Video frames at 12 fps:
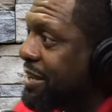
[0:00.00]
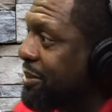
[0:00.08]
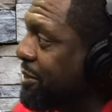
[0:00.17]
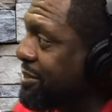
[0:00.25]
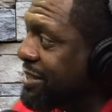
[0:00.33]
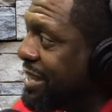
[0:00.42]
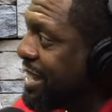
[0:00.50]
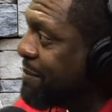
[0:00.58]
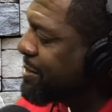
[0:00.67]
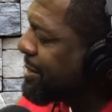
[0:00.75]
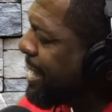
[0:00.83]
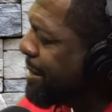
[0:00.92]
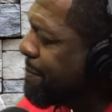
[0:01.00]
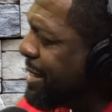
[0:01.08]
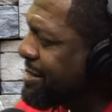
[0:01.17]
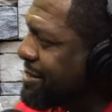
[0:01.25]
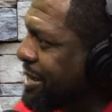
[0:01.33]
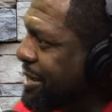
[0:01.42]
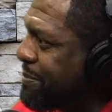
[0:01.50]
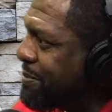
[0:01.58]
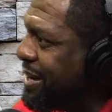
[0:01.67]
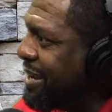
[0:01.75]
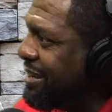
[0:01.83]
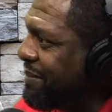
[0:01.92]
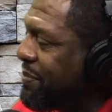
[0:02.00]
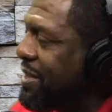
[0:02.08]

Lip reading: yo, this game is kind of messed up, right?